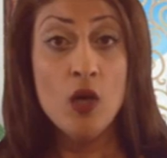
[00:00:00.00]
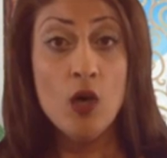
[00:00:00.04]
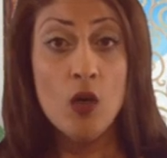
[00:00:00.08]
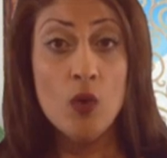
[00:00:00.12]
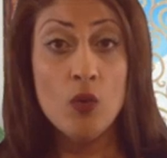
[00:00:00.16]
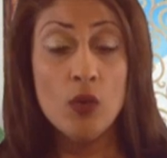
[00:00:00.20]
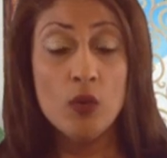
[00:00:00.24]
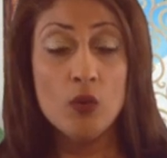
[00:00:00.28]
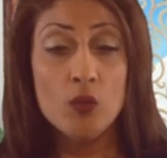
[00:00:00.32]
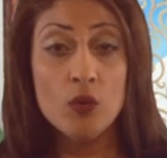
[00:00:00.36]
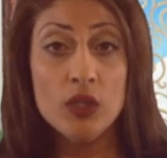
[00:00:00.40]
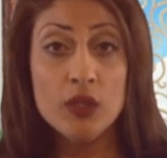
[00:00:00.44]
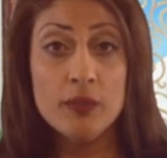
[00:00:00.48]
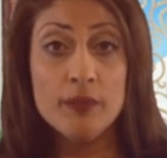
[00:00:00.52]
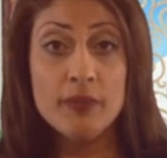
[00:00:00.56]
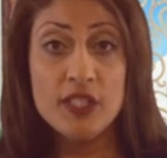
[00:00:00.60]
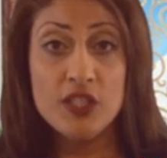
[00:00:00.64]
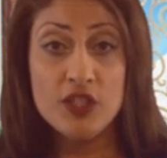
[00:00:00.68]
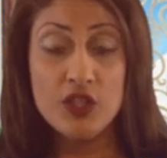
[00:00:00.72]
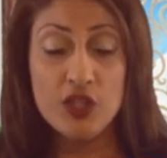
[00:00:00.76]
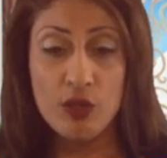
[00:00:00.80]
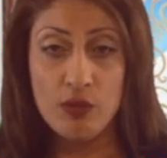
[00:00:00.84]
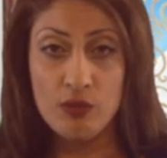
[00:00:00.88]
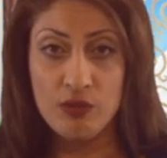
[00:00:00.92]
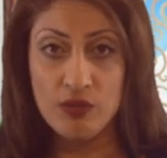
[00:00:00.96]
What will be
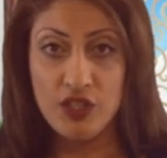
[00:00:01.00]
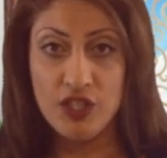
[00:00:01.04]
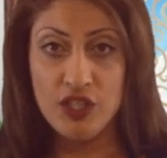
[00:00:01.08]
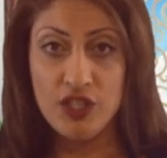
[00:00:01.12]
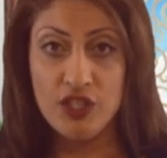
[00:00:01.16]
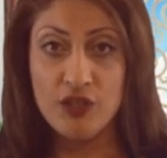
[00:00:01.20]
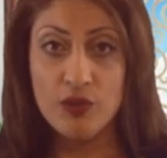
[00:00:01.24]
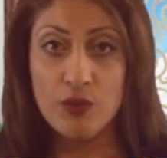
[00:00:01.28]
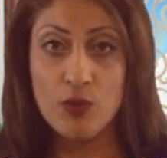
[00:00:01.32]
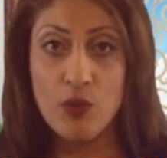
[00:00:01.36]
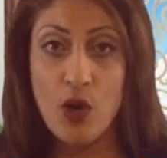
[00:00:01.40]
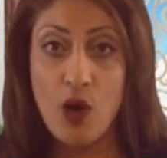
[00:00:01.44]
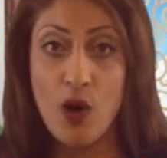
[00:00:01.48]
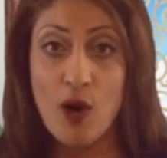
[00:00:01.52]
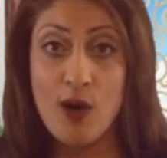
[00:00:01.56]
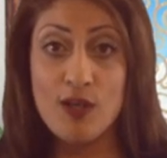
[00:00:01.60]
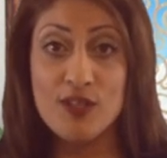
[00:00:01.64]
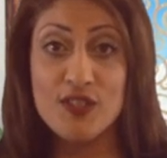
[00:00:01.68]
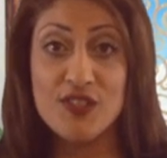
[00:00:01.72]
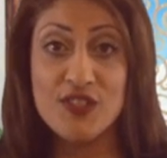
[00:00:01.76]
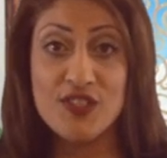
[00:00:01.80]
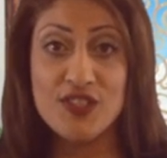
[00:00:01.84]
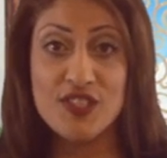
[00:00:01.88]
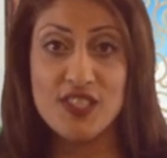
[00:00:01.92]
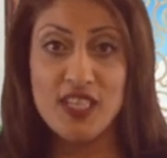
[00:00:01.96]
shown to you are
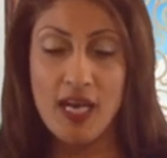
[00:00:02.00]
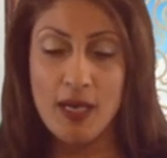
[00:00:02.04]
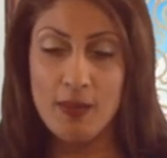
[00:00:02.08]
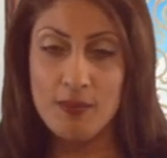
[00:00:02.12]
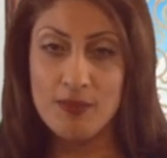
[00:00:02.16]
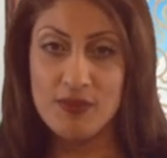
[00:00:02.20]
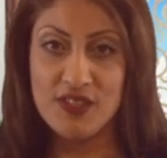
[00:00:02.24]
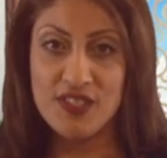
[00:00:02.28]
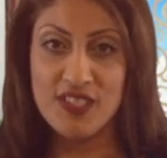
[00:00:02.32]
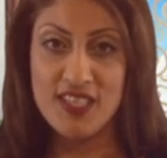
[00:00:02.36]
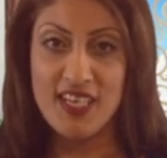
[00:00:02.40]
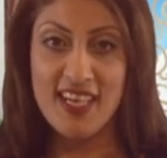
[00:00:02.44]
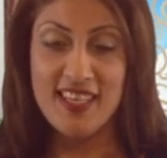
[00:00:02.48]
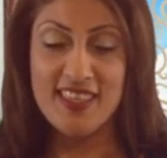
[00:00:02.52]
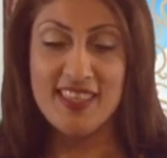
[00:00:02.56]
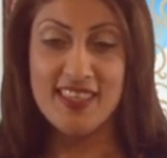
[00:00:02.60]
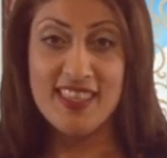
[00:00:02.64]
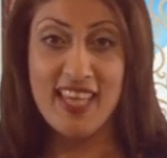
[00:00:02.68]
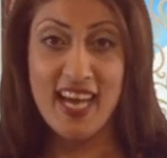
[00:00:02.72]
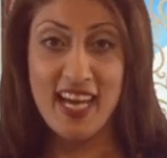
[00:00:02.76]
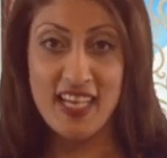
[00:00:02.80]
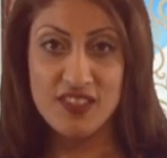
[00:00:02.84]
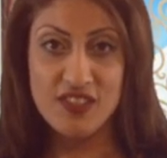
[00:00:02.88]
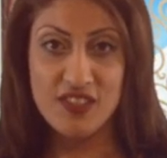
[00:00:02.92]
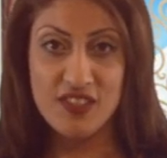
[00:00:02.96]
steps, and
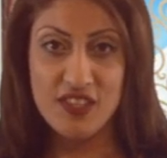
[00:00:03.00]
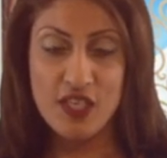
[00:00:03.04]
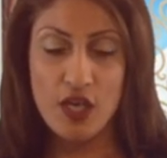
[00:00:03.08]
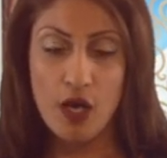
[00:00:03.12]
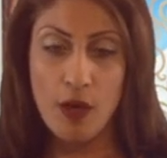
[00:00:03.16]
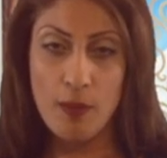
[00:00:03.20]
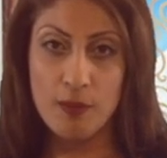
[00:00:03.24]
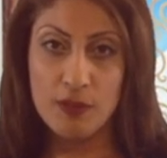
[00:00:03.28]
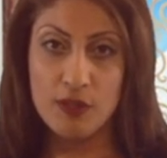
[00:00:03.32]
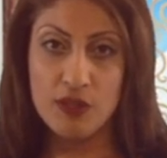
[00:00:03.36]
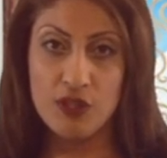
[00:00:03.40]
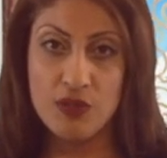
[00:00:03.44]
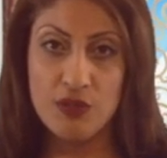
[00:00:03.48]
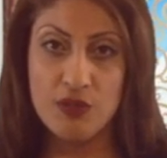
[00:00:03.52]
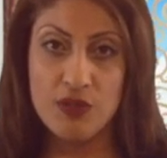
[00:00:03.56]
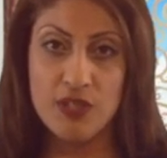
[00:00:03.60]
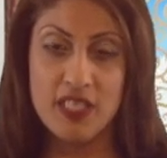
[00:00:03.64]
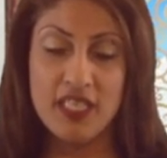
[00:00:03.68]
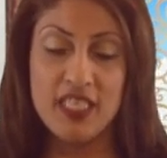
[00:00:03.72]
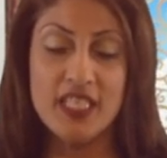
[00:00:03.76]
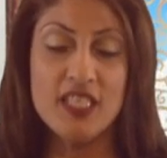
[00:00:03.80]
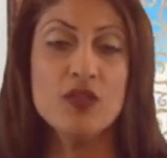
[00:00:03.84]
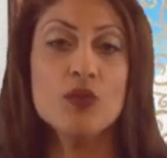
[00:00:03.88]
that's the opportunity.